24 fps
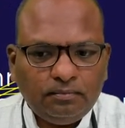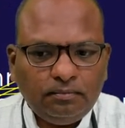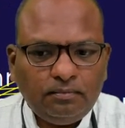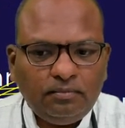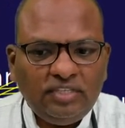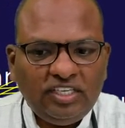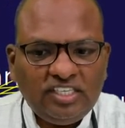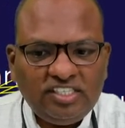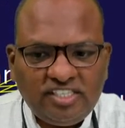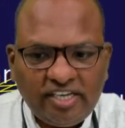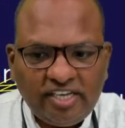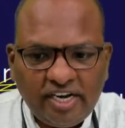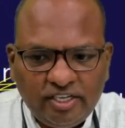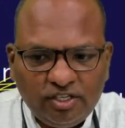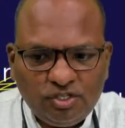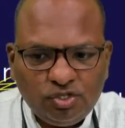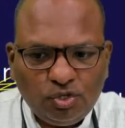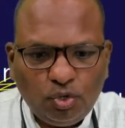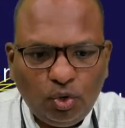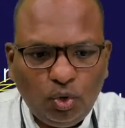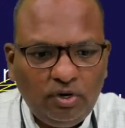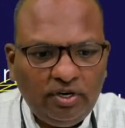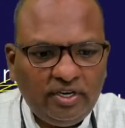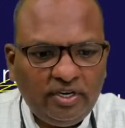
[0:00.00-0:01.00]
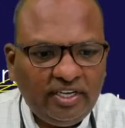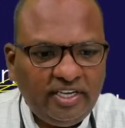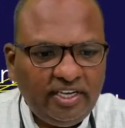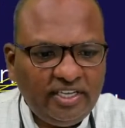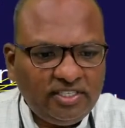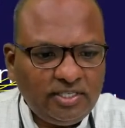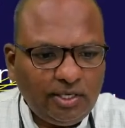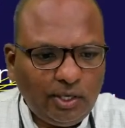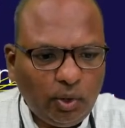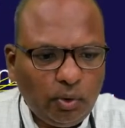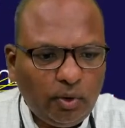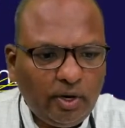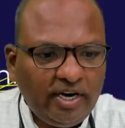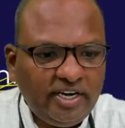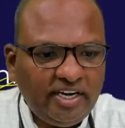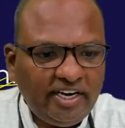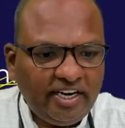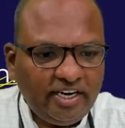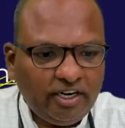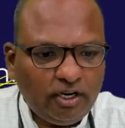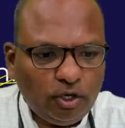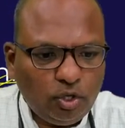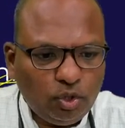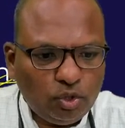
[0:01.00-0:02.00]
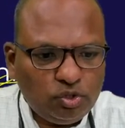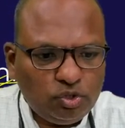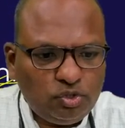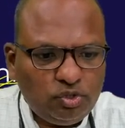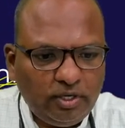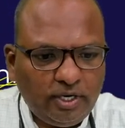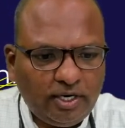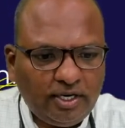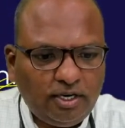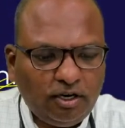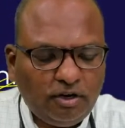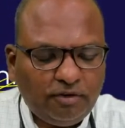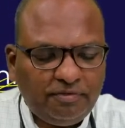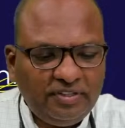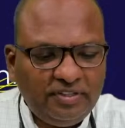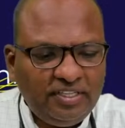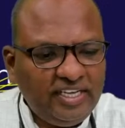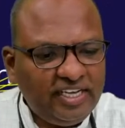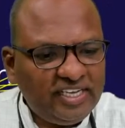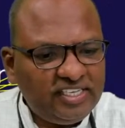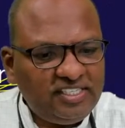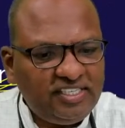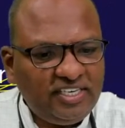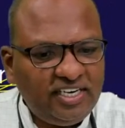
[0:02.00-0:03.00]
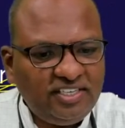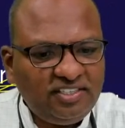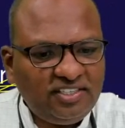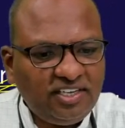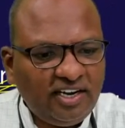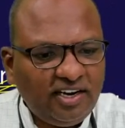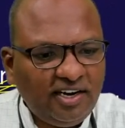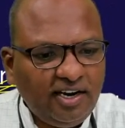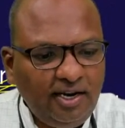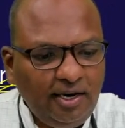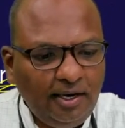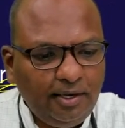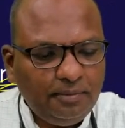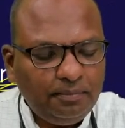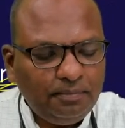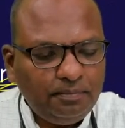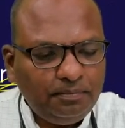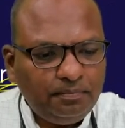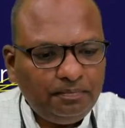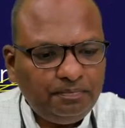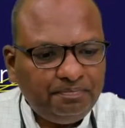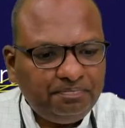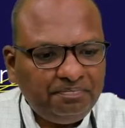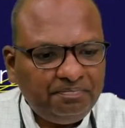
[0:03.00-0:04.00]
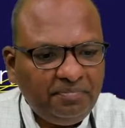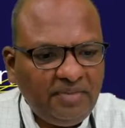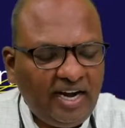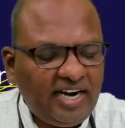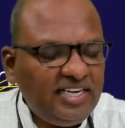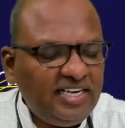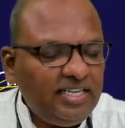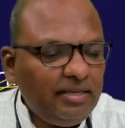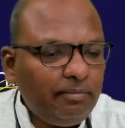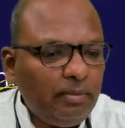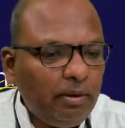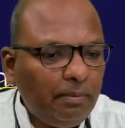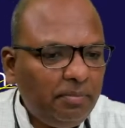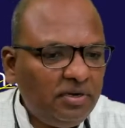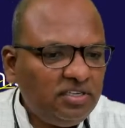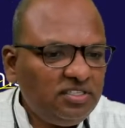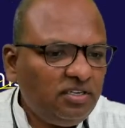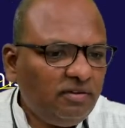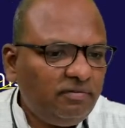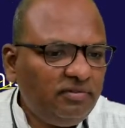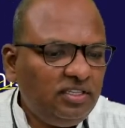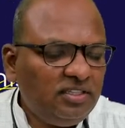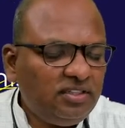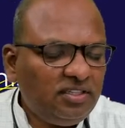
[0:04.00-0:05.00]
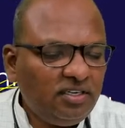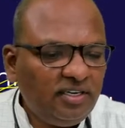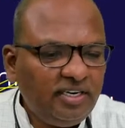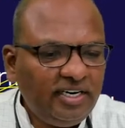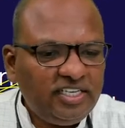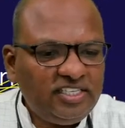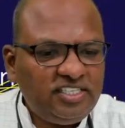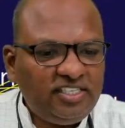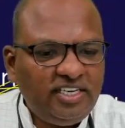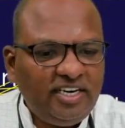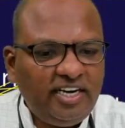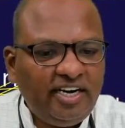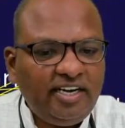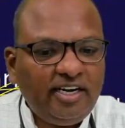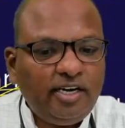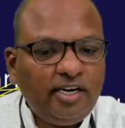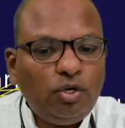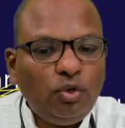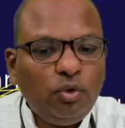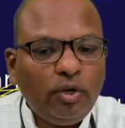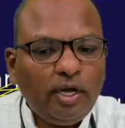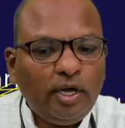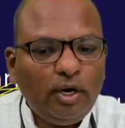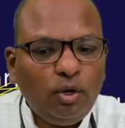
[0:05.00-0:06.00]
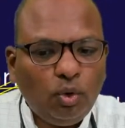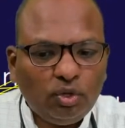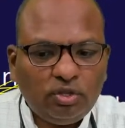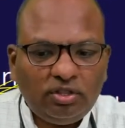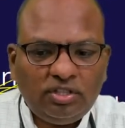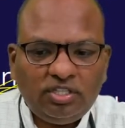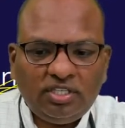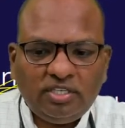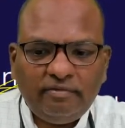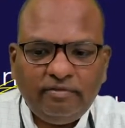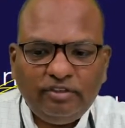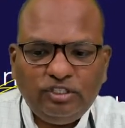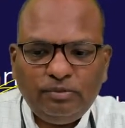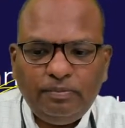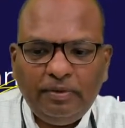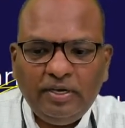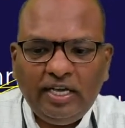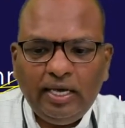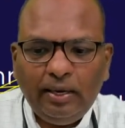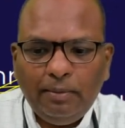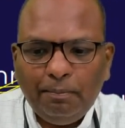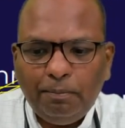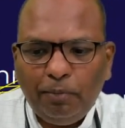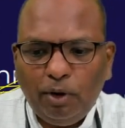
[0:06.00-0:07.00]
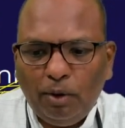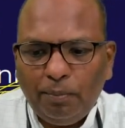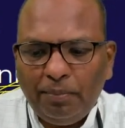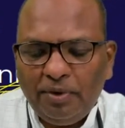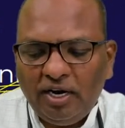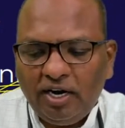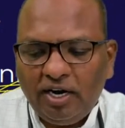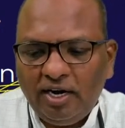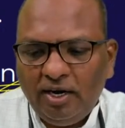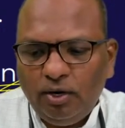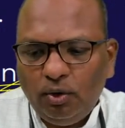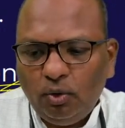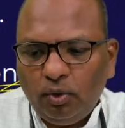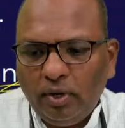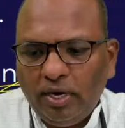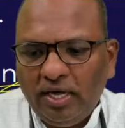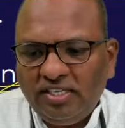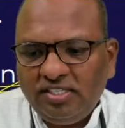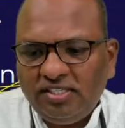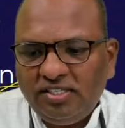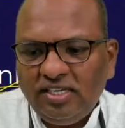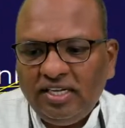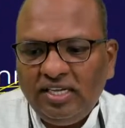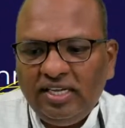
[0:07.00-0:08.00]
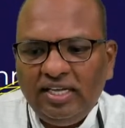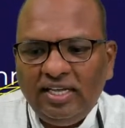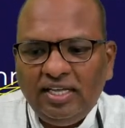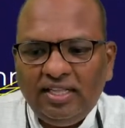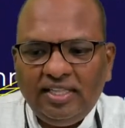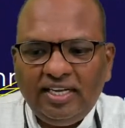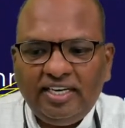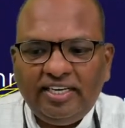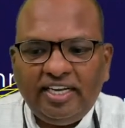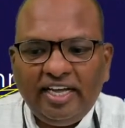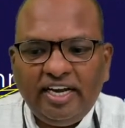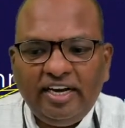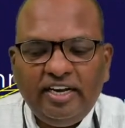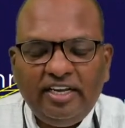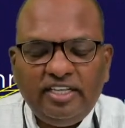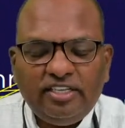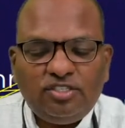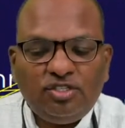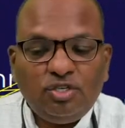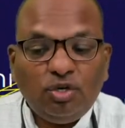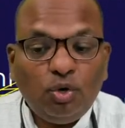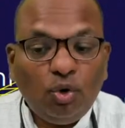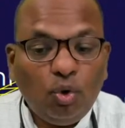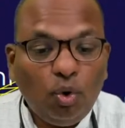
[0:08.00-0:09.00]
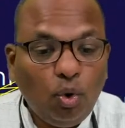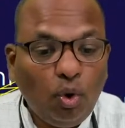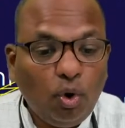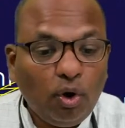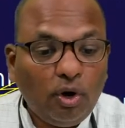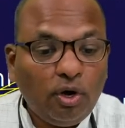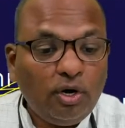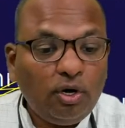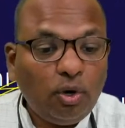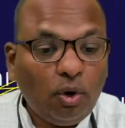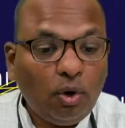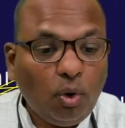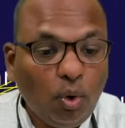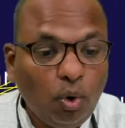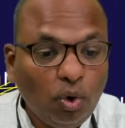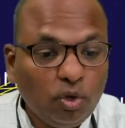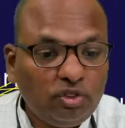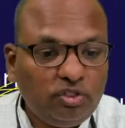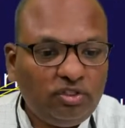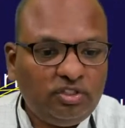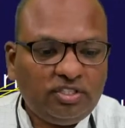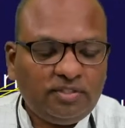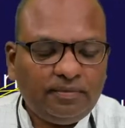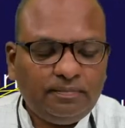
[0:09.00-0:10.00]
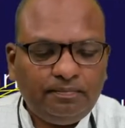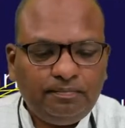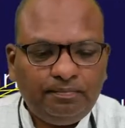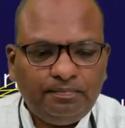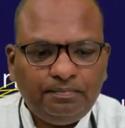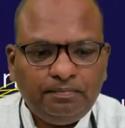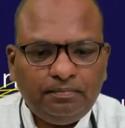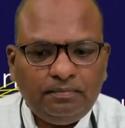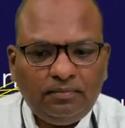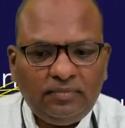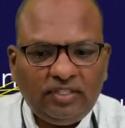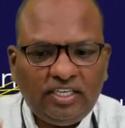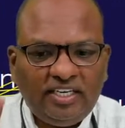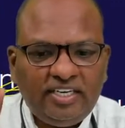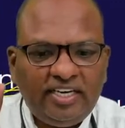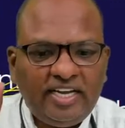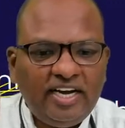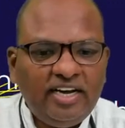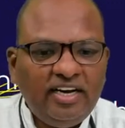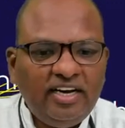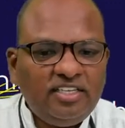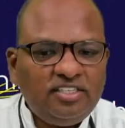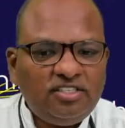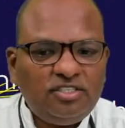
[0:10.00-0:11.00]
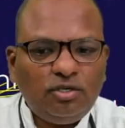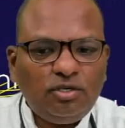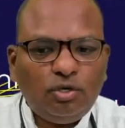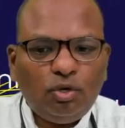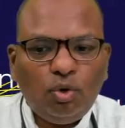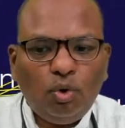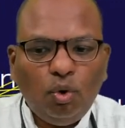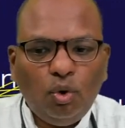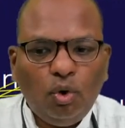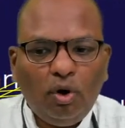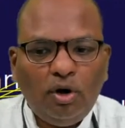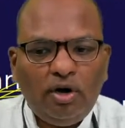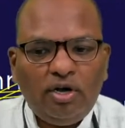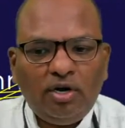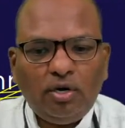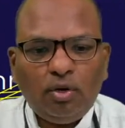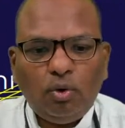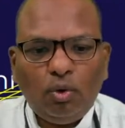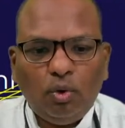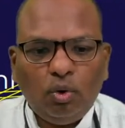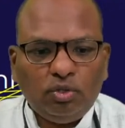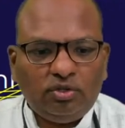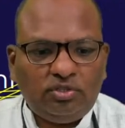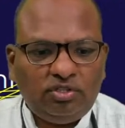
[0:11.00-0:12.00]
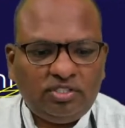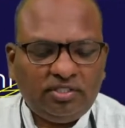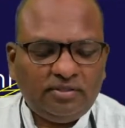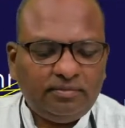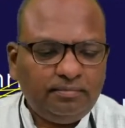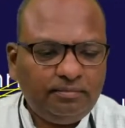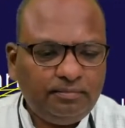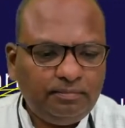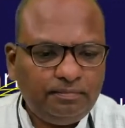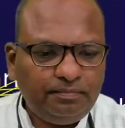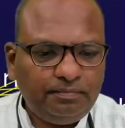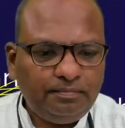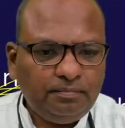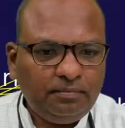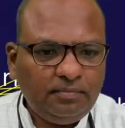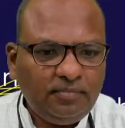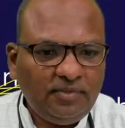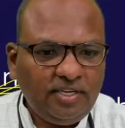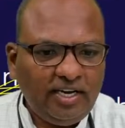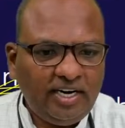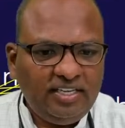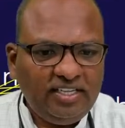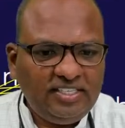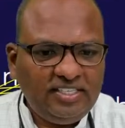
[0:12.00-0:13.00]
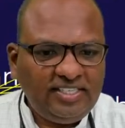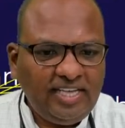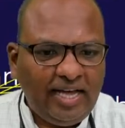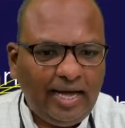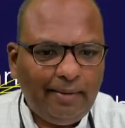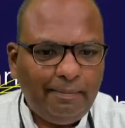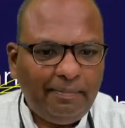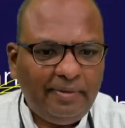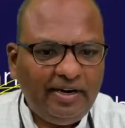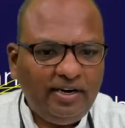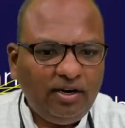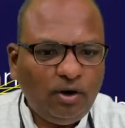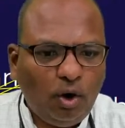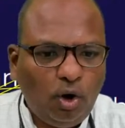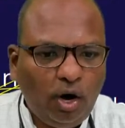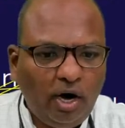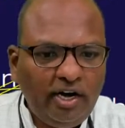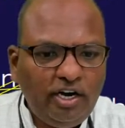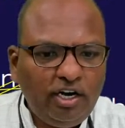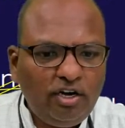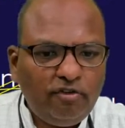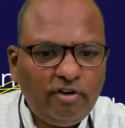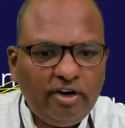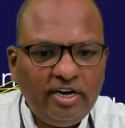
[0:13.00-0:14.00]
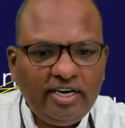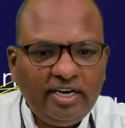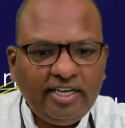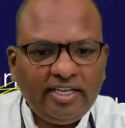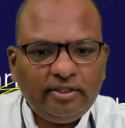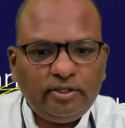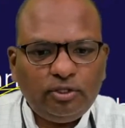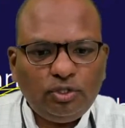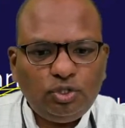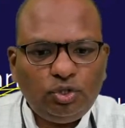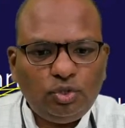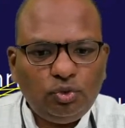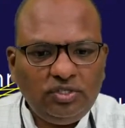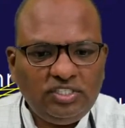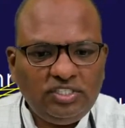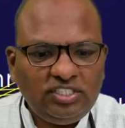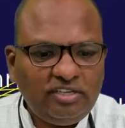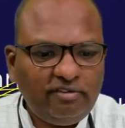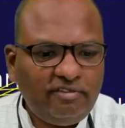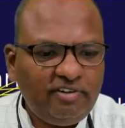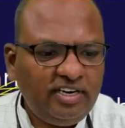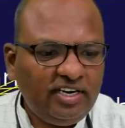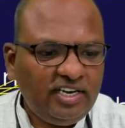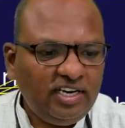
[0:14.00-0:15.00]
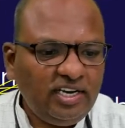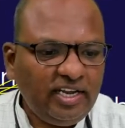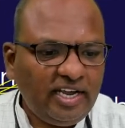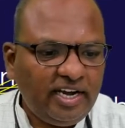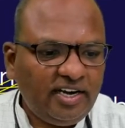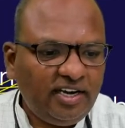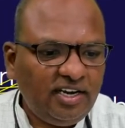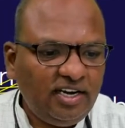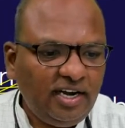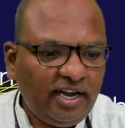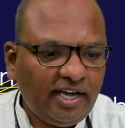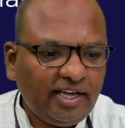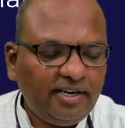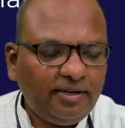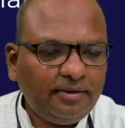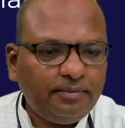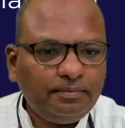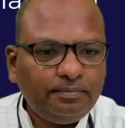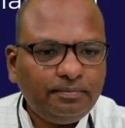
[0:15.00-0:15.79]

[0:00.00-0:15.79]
This tennis court is located close to that of the estate general, and the members of the third estate took an oath, which became popularly known as the tennis court oath. The tennis court oath. And this happened on 20th June 1789.